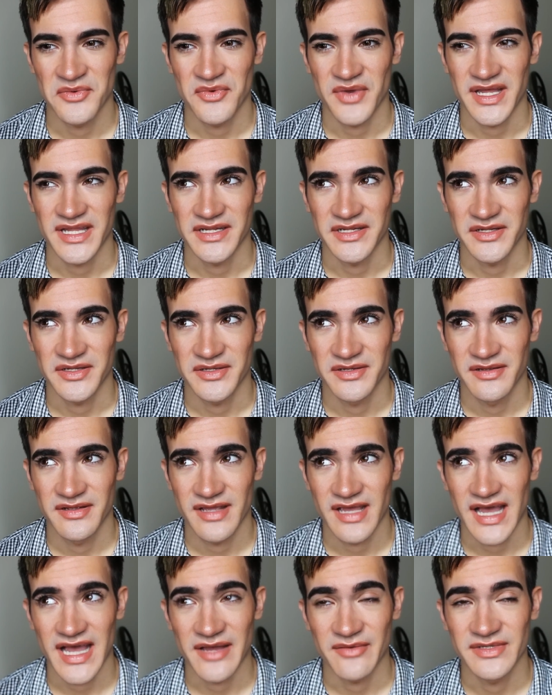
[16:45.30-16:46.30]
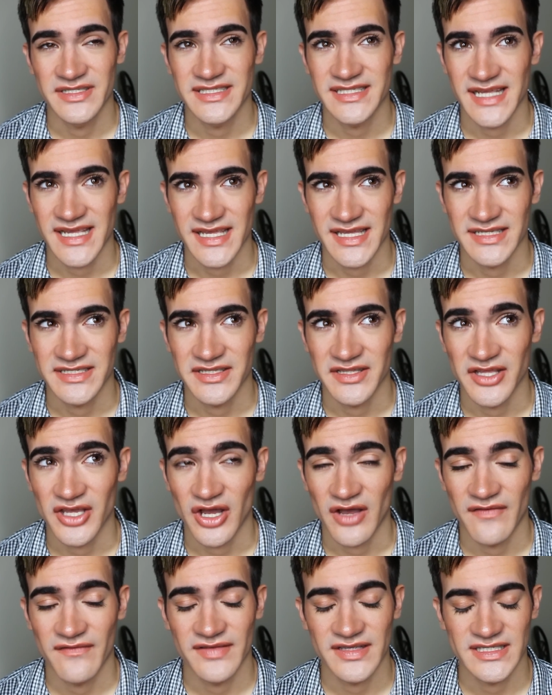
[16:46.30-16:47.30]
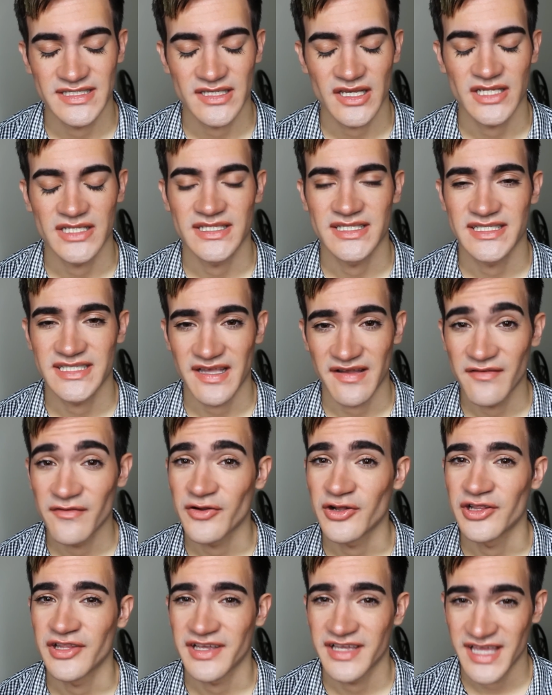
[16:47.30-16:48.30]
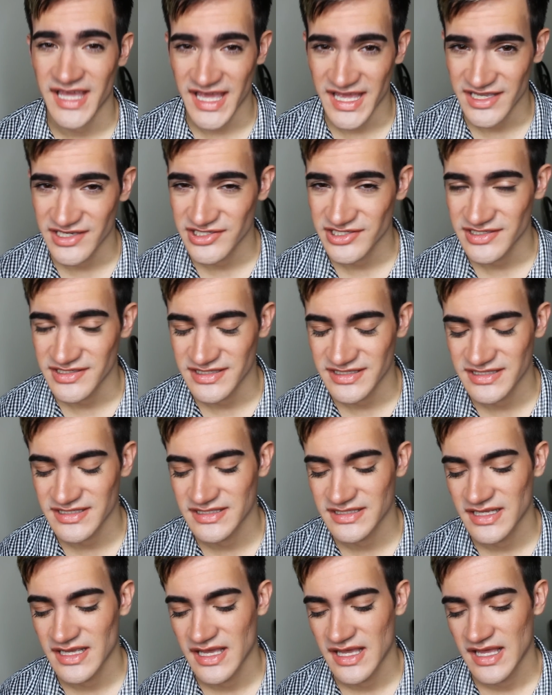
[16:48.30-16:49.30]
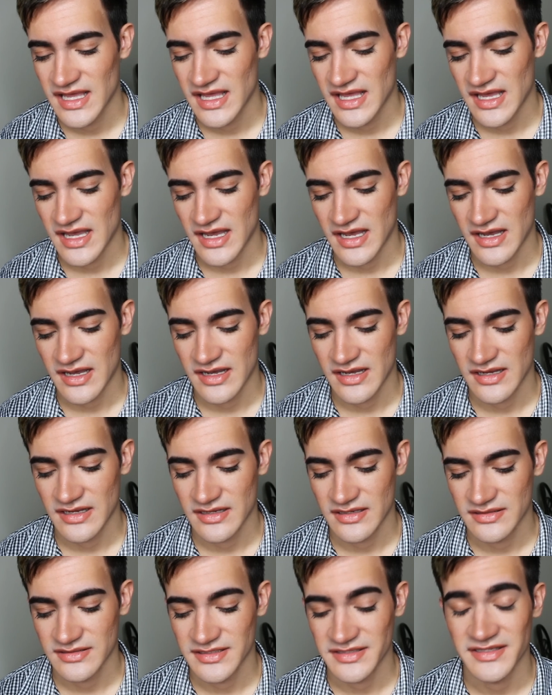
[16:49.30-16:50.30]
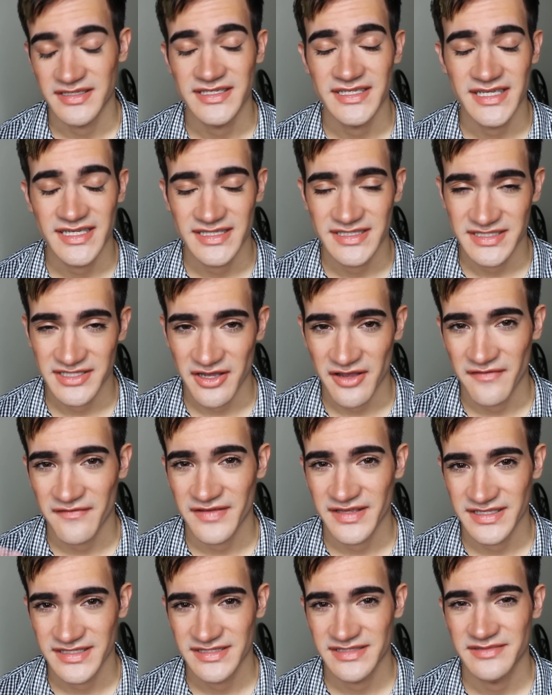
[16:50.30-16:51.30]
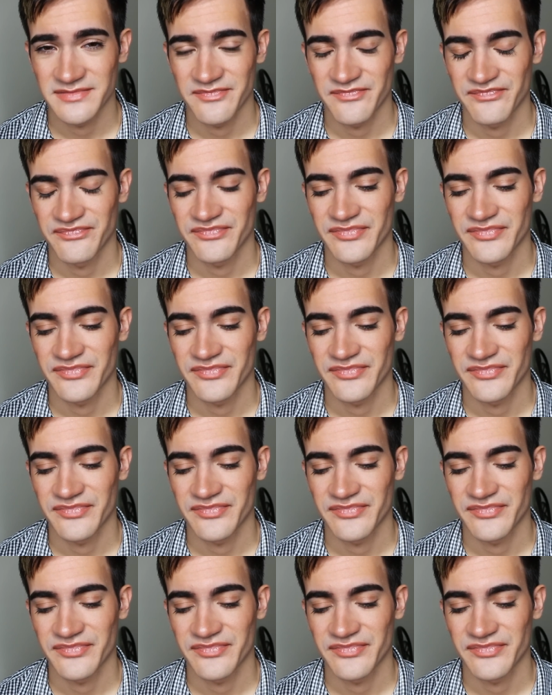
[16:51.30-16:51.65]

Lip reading: when I was taken to the office on several occasions, to the dean's office.